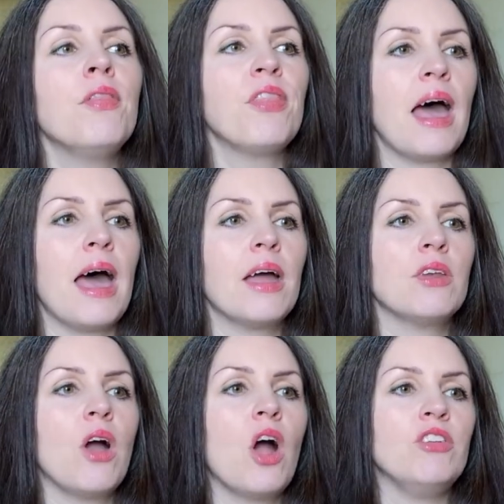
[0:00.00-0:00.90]

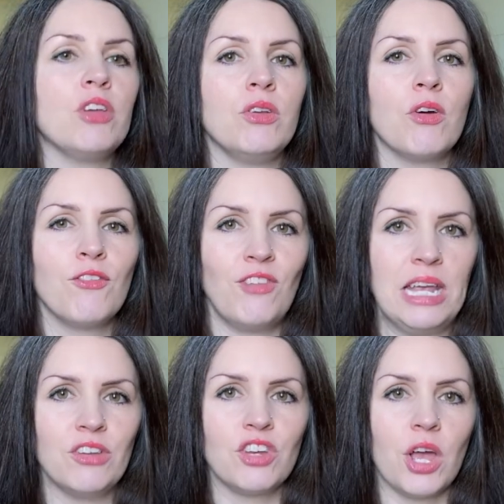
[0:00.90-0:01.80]
that I do not
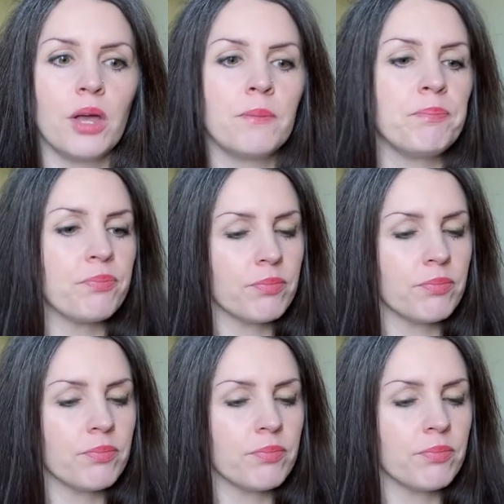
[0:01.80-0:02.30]
feature